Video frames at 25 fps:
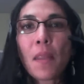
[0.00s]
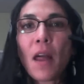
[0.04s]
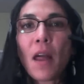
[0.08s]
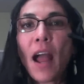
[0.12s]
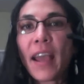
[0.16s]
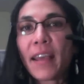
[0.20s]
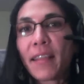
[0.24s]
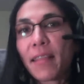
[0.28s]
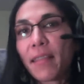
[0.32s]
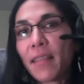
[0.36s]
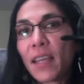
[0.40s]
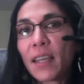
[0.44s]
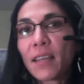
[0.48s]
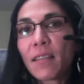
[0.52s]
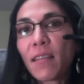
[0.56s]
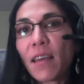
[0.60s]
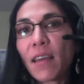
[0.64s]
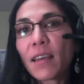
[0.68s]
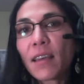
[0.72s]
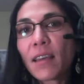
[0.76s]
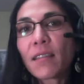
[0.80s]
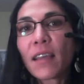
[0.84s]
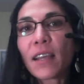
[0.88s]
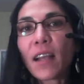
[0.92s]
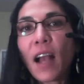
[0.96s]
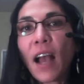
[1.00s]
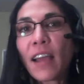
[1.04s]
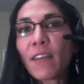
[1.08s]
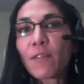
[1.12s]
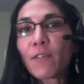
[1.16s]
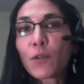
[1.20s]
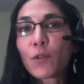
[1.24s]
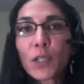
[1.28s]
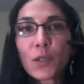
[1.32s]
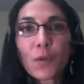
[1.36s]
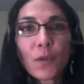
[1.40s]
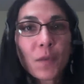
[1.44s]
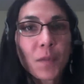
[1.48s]
I think that, like, I've
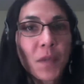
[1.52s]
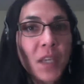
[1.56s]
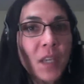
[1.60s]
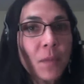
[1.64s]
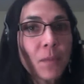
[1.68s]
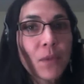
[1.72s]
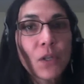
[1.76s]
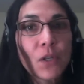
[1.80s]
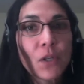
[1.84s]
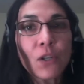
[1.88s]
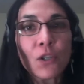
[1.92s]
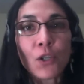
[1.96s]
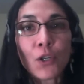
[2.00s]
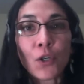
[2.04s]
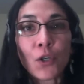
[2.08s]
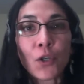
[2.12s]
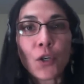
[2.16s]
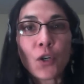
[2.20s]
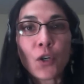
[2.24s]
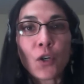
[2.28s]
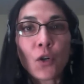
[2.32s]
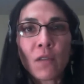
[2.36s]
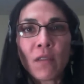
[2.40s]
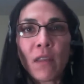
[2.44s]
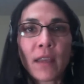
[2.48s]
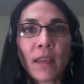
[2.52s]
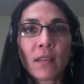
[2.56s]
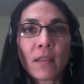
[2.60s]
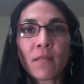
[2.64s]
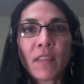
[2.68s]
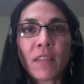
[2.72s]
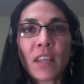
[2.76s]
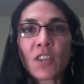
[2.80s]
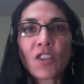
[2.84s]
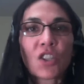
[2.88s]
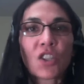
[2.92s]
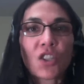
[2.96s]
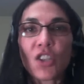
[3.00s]
worked with people who, like,
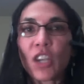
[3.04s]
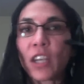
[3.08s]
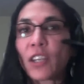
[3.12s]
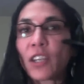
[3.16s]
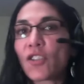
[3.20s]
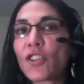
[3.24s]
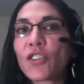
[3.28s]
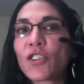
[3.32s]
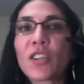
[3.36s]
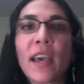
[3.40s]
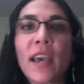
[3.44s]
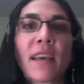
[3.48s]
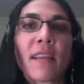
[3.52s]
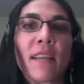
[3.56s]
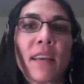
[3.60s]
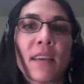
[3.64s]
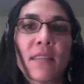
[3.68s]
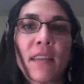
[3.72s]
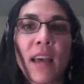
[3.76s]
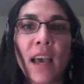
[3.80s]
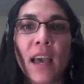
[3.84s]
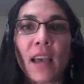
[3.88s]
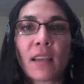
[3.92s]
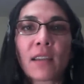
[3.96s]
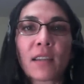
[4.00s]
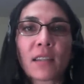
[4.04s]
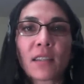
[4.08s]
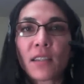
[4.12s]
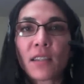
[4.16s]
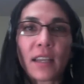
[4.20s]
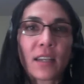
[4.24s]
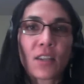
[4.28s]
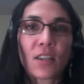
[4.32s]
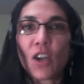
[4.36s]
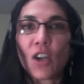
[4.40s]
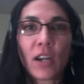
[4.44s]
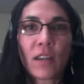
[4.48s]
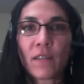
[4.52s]
they just changed their diet like that, and it's,
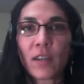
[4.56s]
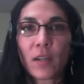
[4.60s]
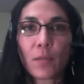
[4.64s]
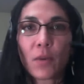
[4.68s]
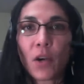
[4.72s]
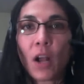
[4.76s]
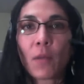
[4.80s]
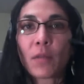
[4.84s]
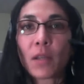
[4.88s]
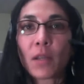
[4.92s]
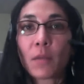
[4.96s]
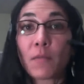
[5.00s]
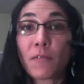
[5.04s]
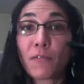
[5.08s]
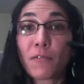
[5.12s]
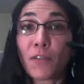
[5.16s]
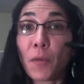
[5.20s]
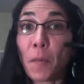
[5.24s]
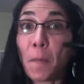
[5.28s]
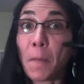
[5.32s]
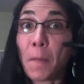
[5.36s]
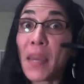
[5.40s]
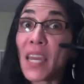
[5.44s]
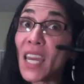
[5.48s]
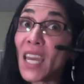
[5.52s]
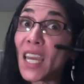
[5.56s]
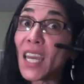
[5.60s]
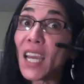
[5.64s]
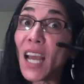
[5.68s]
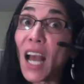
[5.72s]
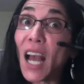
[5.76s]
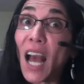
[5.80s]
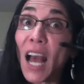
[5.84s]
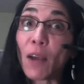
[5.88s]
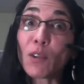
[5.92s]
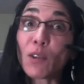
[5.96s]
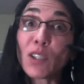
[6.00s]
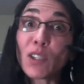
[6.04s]
like, not even a problem. For me,
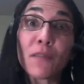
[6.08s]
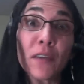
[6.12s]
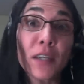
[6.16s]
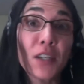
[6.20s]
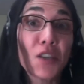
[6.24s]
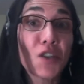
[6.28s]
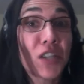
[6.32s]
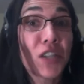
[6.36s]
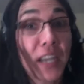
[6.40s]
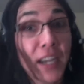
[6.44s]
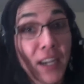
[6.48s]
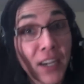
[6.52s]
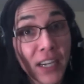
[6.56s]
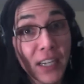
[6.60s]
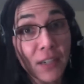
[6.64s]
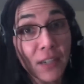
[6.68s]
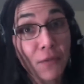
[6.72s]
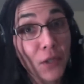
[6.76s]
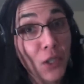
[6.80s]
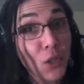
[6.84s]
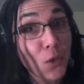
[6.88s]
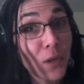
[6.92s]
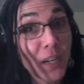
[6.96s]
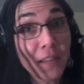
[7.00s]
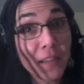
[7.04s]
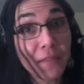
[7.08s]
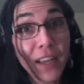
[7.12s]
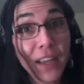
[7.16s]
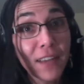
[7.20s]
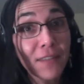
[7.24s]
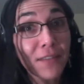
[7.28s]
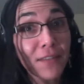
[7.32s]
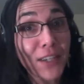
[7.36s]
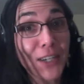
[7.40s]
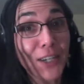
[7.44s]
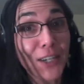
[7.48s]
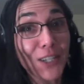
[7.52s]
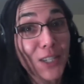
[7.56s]
I was a vegetarian for
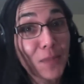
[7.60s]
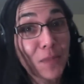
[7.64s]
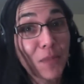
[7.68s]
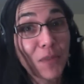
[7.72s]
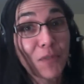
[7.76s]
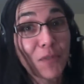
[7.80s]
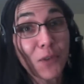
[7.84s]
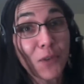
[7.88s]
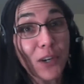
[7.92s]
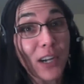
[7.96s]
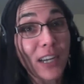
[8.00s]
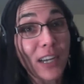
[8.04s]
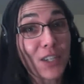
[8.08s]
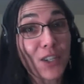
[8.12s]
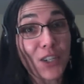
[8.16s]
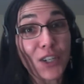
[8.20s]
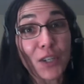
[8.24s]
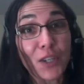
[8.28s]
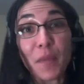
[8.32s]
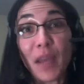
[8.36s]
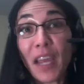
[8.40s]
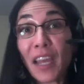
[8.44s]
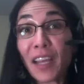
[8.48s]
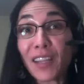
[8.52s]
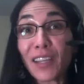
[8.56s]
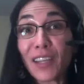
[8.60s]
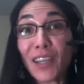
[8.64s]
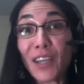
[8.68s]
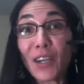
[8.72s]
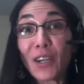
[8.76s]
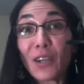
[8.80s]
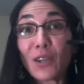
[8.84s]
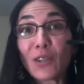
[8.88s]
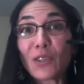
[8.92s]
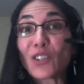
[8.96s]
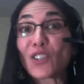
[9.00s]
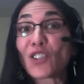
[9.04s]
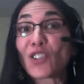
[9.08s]
25 years before I turned
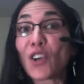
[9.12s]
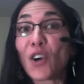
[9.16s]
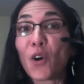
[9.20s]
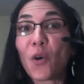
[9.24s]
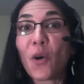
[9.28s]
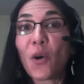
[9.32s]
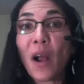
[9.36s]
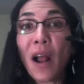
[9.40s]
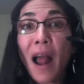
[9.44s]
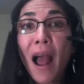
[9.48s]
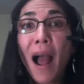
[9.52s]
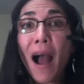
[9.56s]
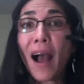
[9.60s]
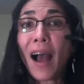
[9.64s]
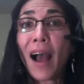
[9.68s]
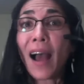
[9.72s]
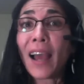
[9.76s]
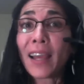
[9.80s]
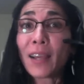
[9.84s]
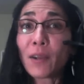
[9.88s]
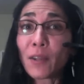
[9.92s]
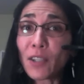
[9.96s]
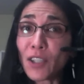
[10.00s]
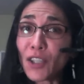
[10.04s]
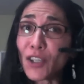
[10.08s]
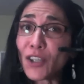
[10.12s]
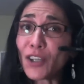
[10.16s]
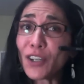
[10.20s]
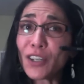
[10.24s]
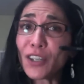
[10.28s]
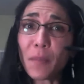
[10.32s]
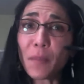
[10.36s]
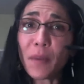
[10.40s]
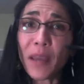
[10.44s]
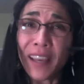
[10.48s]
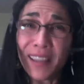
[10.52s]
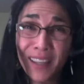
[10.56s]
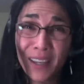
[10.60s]
paleo, so I turned
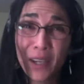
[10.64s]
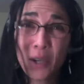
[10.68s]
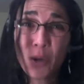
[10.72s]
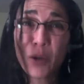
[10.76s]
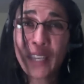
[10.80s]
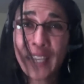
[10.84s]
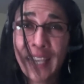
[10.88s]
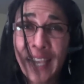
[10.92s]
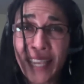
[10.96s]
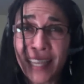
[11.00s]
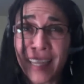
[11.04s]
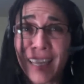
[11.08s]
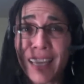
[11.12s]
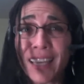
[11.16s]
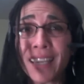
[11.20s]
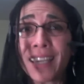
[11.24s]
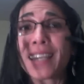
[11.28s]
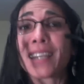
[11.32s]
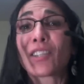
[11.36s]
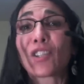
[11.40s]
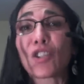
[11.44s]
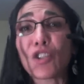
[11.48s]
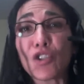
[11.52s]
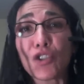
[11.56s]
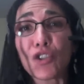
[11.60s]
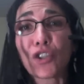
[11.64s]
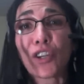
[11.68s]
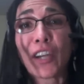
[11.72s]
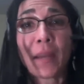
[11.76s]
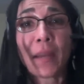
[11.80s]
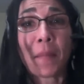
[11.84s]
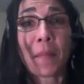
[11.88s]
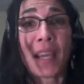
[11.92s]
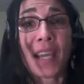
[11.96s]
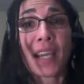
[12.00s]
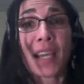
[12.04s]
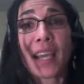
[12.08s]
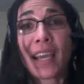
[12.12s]
to paleo kicking and
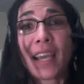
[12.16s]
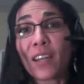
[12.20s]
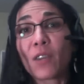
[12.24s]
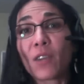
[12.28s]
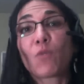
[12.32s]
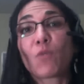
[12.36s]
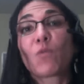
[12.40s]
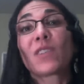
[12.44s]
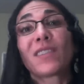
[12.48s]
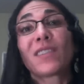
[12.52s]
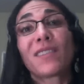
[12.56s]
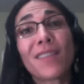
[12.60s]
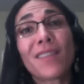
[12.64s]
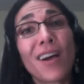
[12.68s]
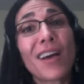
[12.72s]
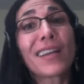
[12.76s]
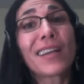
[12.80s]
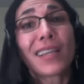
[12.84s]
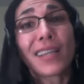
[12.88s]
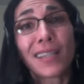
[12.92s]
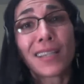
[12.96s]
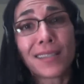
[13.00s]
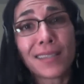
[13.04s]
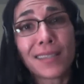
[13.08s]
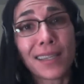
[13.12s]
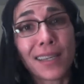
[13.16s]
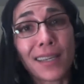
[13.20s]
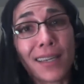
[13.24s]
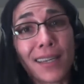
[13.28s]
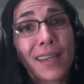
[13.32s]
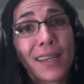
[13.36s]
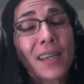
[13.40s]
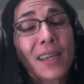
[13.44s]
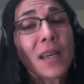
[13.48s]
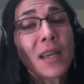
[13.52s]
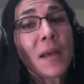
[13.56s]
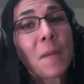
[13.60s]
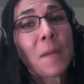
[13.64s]
screaming, and it was not easy.
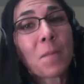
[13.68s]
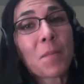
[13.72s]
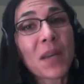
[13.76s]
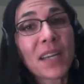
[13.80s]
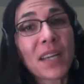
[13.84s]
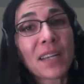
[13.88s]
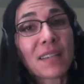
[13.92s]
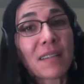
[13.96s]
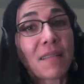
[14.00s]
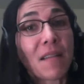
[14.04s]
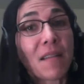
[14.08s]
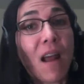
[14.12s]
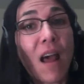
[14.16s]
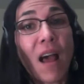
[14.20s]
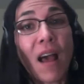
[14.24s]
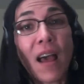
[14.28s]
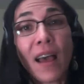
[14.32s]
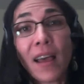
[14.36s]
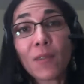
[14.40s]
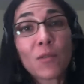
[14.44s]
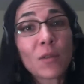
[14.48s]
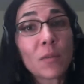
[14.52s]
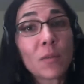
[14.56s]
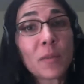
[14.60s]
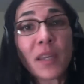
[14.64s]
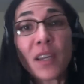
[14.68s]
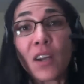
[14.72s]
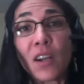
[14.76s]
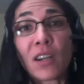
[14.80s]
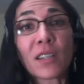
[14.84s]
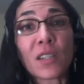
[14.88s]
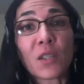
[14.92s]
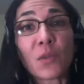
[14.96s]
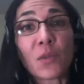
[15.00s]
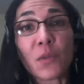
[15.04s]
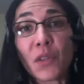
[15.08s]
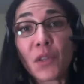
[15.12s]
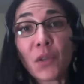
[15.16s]
But I will be
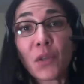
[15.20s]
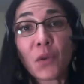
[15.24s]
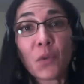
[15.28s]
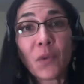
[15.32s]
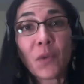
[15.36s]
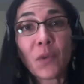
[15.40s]
honest with you,